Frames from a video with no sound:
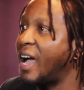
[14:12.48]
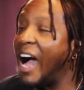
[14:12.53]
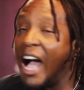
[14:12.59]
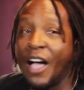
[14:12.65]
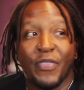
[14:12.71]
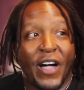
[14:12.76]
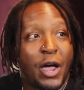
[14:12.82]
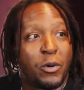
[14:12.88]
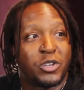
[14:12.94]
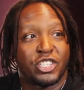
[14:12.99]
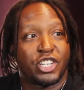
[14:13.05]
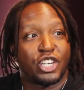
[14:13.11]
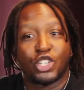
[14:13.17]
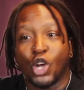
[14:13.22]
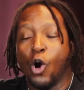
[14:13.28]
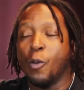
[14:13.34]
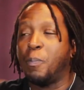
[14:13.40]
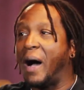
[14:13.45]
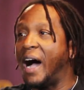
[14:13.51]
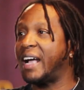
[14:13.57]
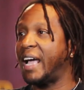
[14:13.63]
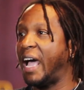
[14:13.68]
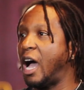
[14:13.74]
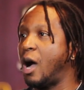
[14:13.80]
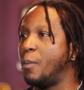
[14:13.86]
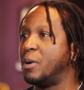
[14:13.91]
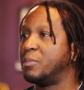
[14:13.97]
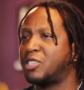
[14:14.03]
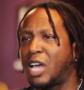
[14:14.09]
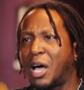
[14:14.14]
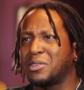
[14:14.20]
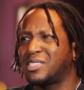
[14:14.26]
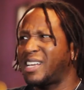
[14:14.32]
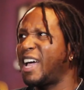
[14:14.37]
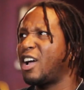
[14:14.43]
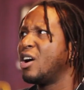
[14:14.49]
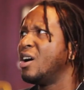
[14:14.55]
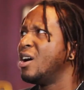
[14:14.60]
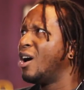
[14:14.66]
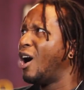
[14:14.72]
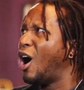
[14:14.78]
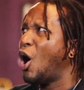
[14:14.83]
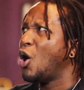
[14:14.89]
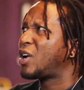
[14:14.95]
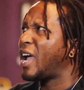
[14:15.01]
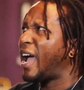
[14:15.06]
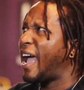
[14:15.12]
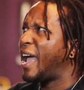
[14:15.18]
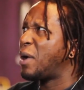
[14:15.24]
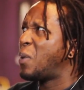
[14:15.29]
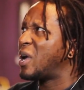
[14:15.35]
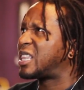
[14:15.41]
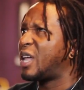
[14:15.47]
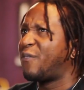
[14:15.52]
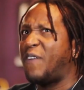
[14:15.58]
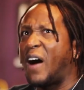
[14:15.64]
I thought it was a Tupac album. So I was like, okay, because,